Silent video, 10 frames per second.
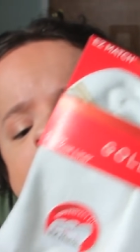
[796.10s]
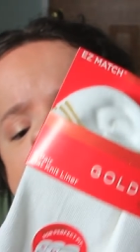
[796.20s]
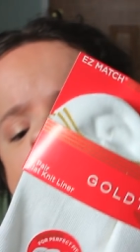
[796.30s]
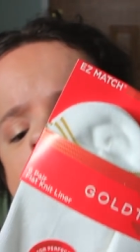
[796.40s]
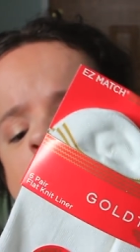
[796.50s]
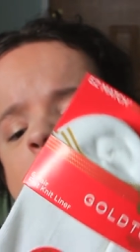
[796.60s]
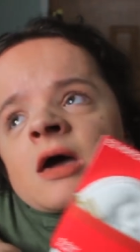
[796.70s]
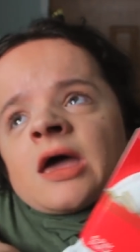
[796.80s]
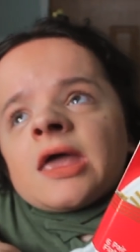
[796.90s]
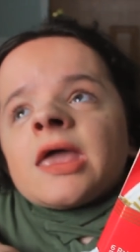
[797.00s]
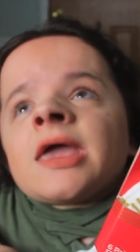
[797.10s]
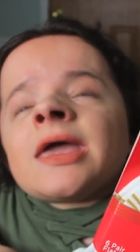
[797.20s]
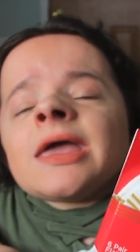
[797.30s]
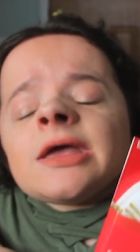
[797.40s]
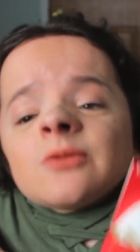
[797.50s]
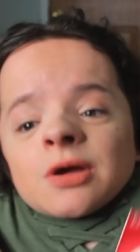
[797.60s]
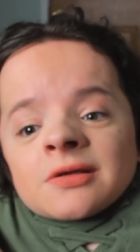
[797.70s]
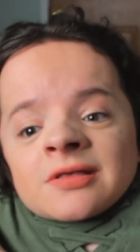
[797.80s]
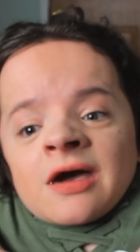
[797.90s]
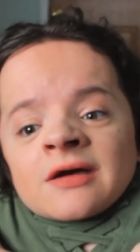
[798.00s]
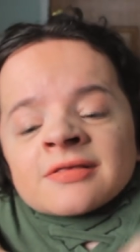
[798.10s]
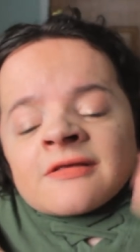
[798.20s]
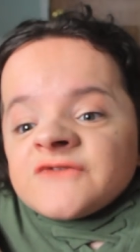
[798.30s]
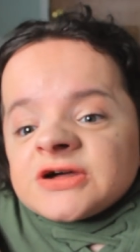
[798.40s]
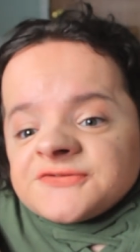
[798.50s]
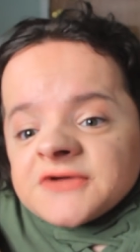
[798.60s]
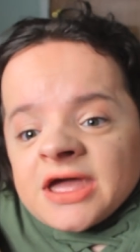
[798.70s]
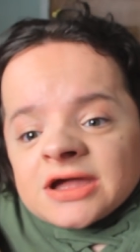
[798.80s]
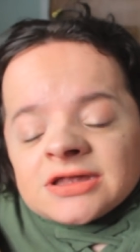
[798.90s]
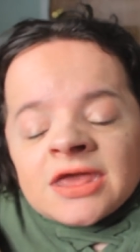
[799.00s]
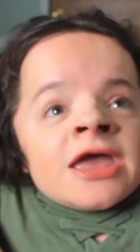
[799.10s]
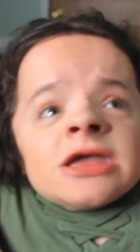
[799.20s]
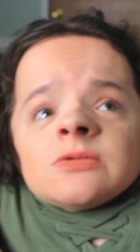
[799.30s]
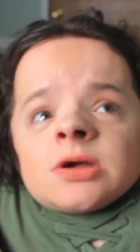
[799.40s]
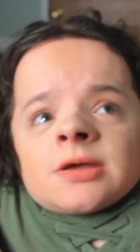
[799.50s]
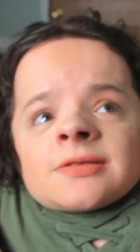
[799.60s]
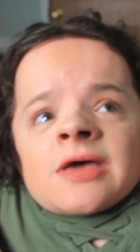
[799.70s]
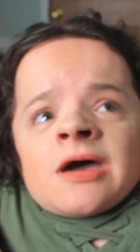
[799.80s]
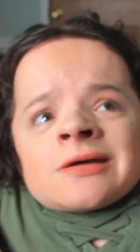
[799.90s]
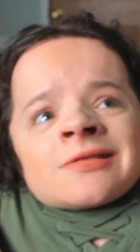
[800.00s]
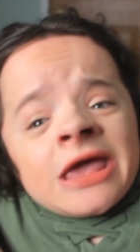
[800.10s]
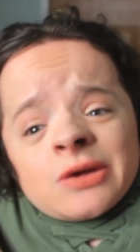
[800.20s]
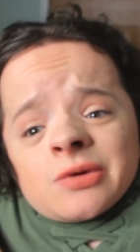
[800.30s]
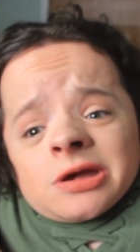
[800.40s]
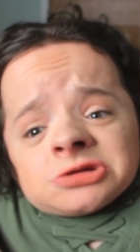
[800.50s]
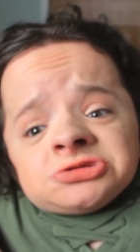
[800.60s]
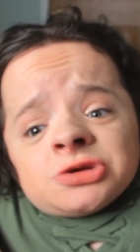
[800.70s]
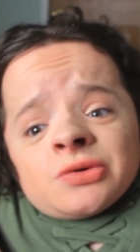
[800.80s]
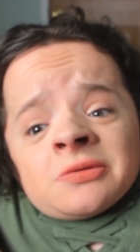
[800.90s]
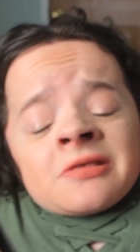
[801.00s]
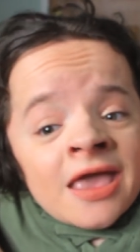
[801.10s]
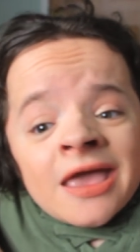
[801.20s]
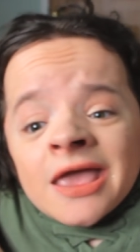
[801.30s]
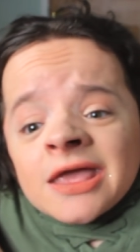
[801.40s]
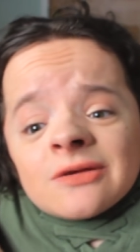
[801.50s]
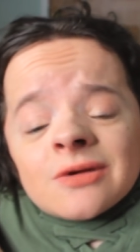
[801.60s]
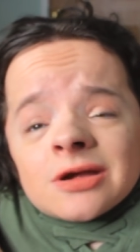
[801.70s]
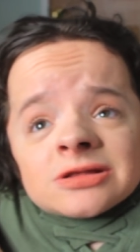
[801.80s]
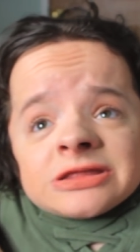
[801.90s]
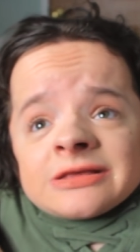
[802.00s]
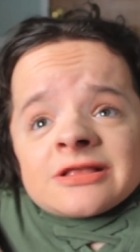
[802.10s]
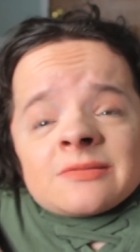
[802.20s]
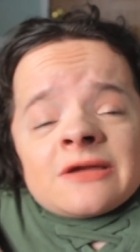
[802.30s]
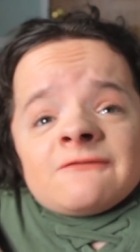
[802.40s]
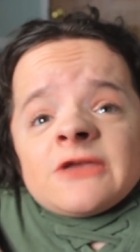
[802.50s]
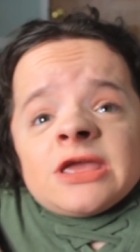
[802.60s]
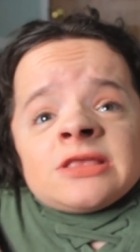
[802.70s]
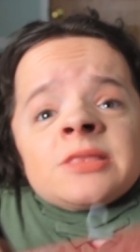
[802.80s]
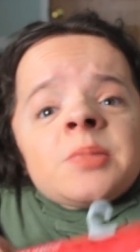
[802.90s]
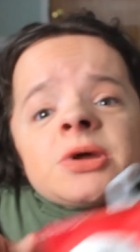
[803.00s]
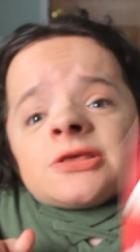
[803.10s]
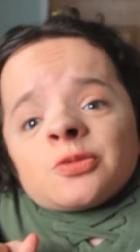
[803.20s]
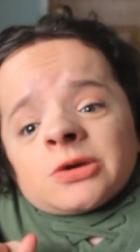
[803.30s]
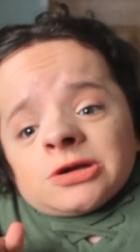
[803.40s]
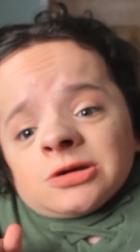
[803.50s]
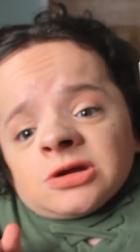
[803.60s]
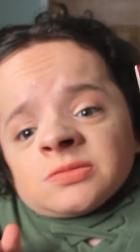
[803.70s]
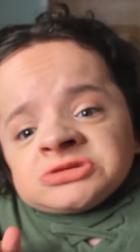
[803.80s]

and I hate wearing socks. Fun fact, hate wearing socks, hate wearing shoes, hate wearing things on my feet, but it's winter here in